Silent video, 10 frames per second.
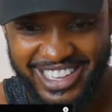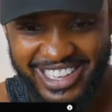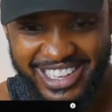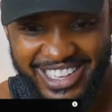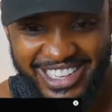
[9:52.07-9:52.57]

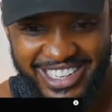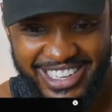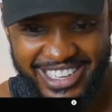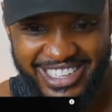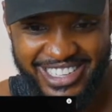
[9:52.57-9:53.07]

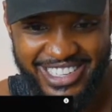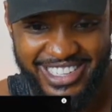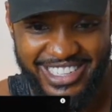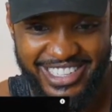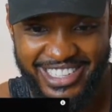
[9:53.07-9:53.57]

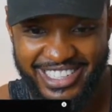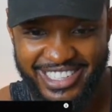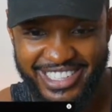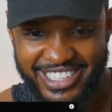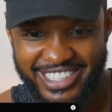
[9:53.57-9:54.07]

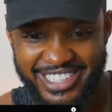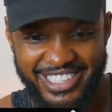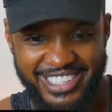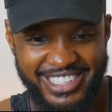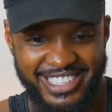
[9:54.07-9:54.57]

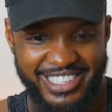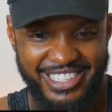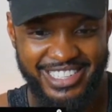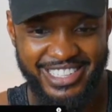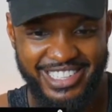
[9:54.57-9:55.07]

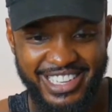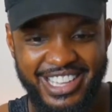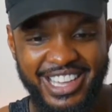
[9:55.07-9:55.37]
(not speaking)